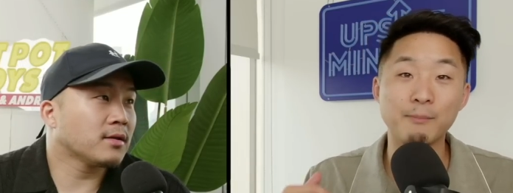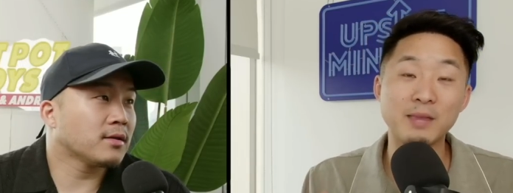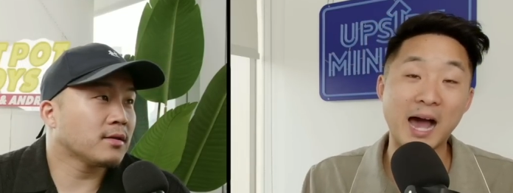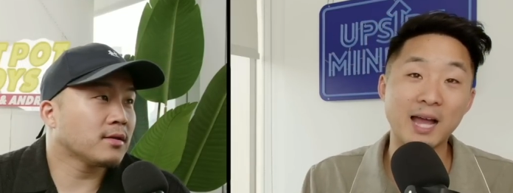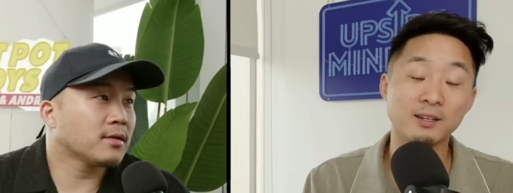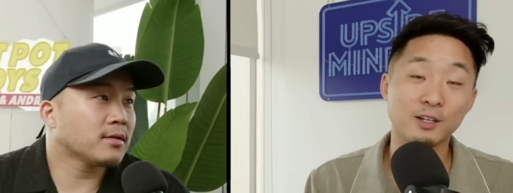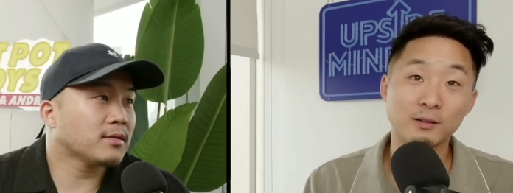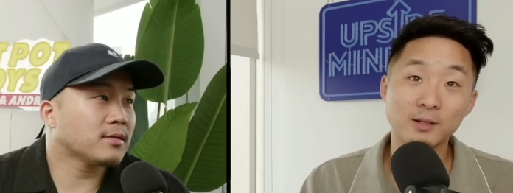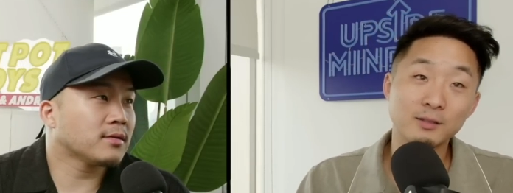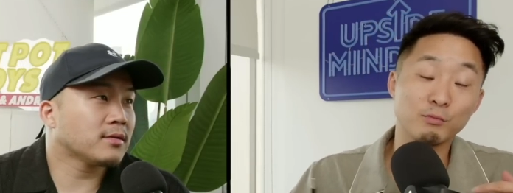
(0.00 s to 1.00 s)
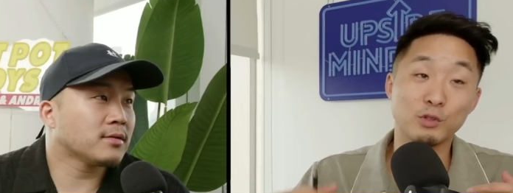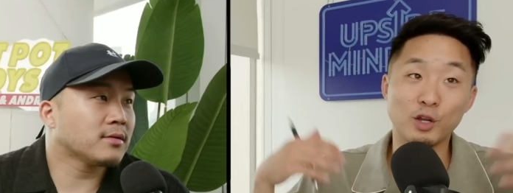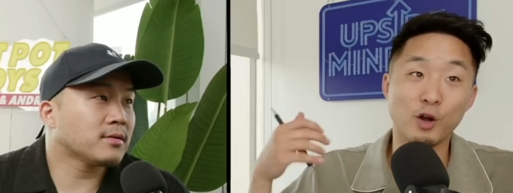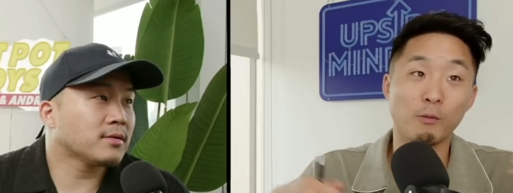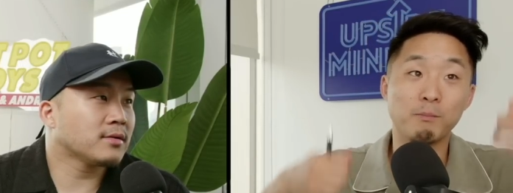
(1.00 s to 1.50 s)
Speaker 1: not, you
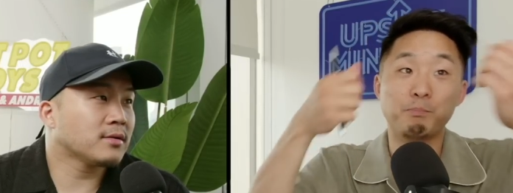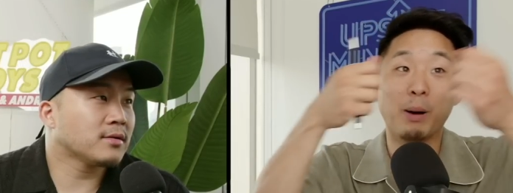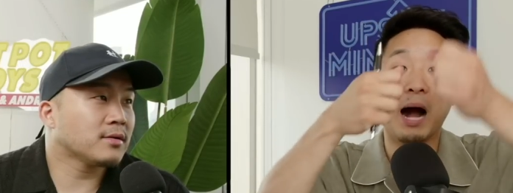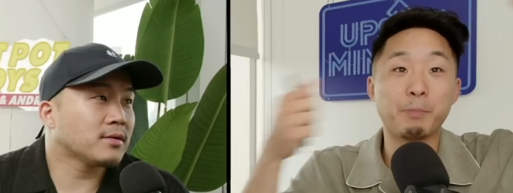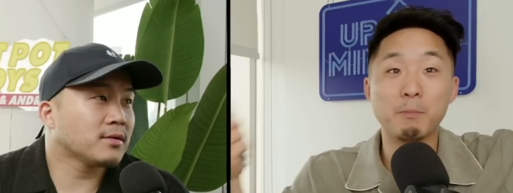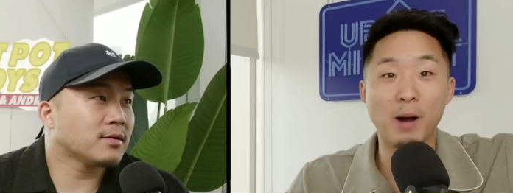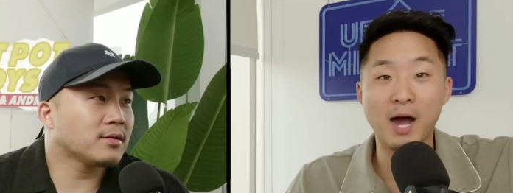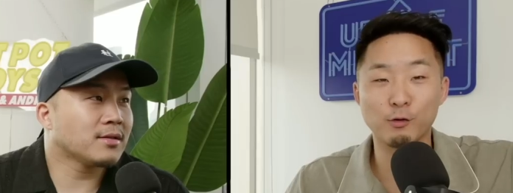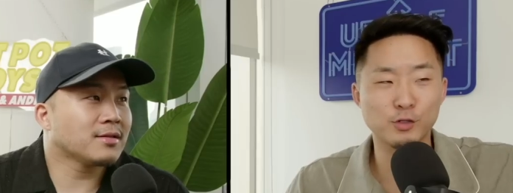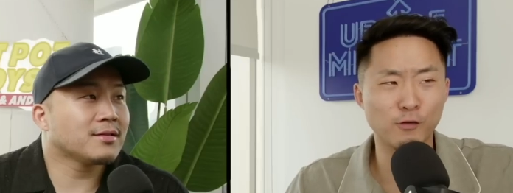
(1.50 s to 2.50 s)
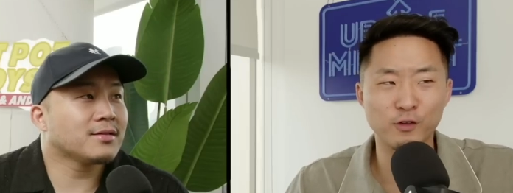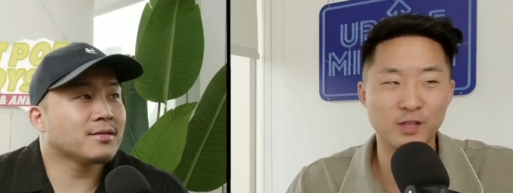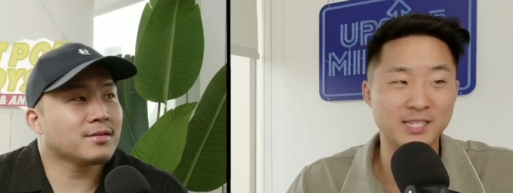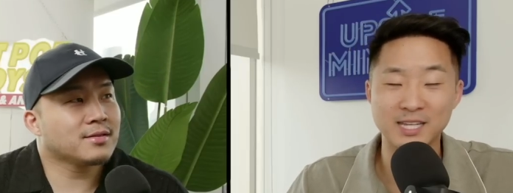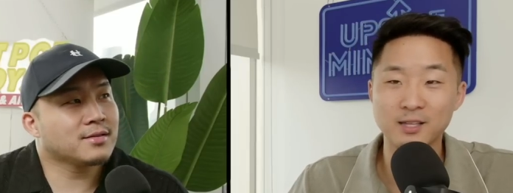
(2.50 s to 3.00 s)
know, popping bottles over this
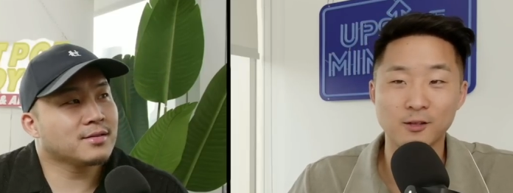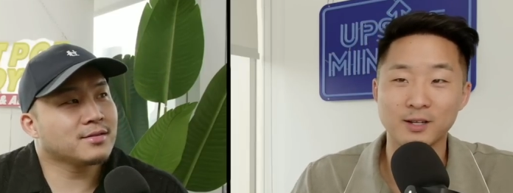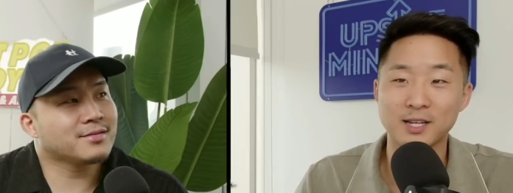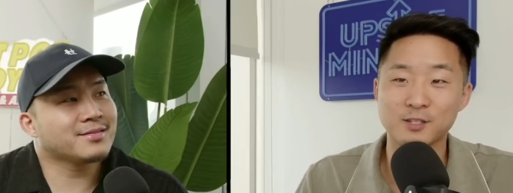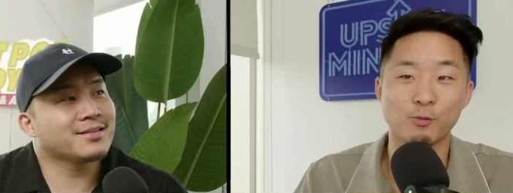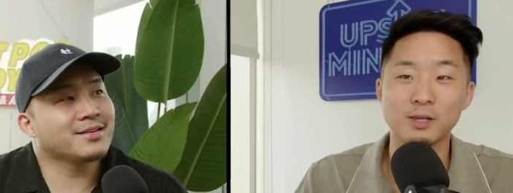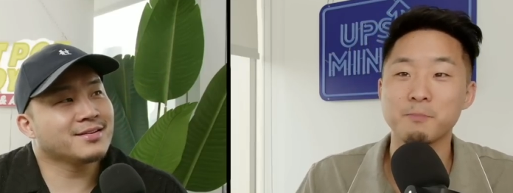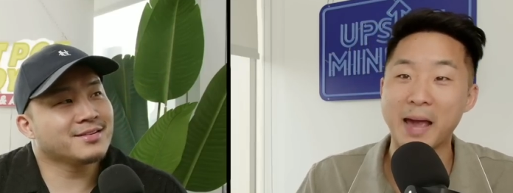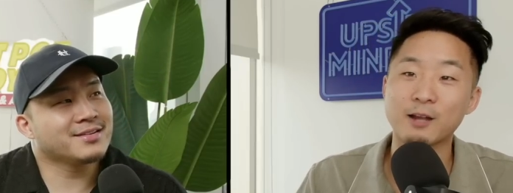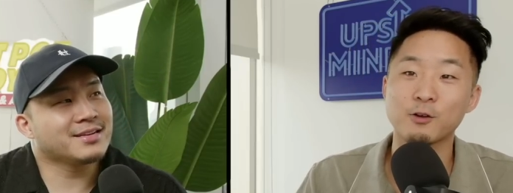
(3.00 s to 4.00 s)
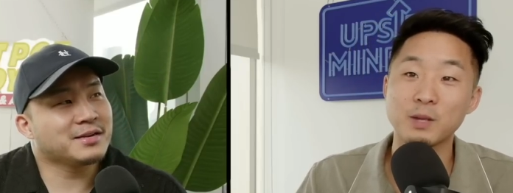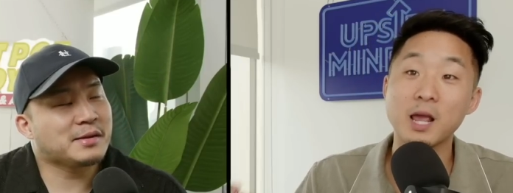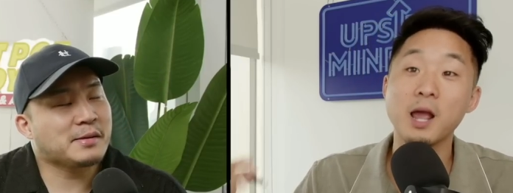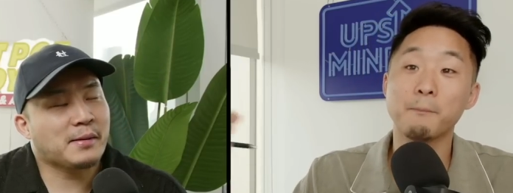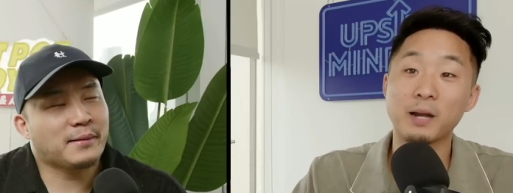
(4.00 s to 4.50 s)
either. It doesn't really matter to me,
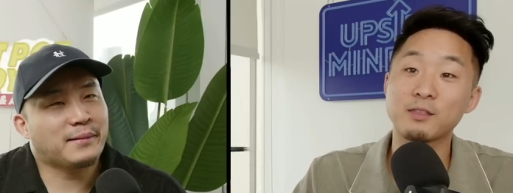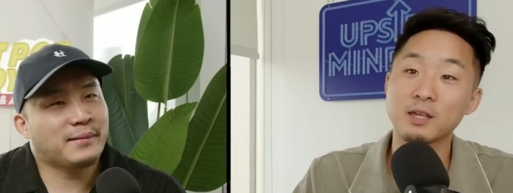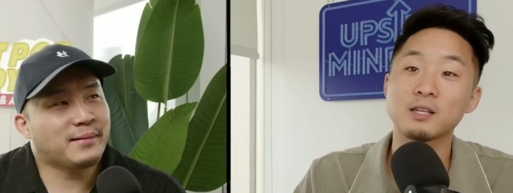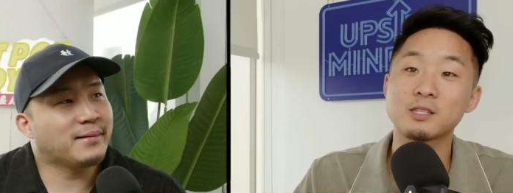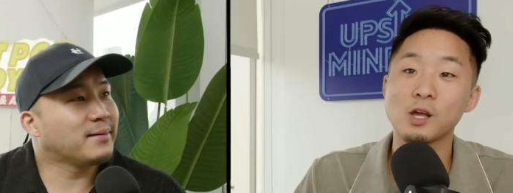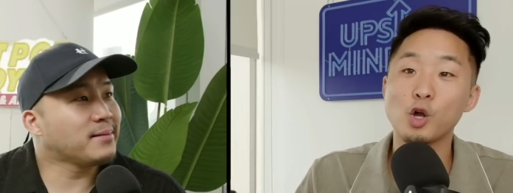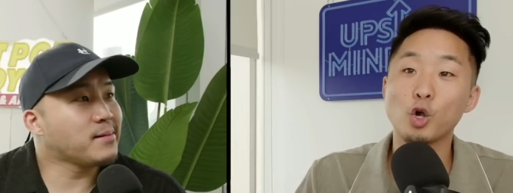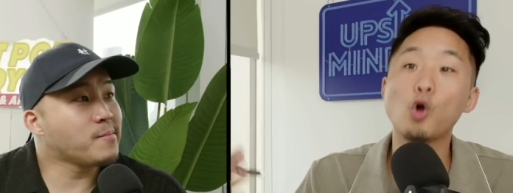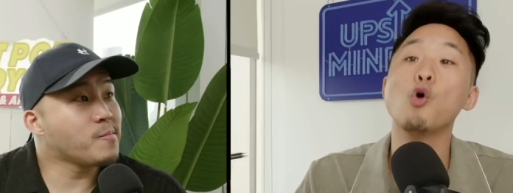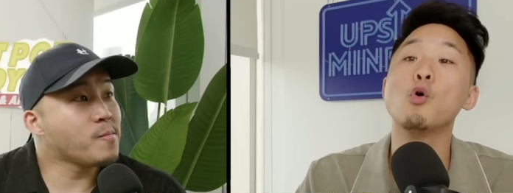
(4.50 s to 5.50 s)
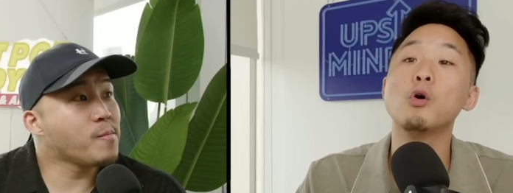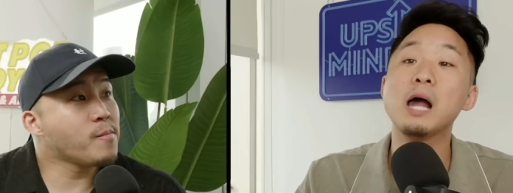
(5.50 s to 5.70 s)
but I think it's cool